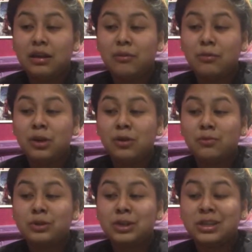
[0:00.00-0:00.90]
we
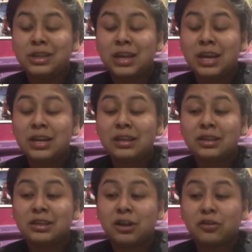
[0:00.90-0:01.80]
were stayed at
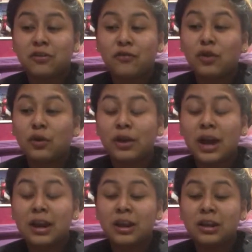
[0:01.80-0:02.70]
the soccer field
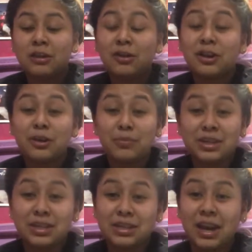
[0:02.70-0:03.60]
and I was looking up
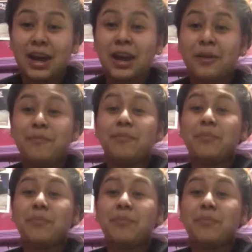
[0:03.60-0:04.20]
at the sky.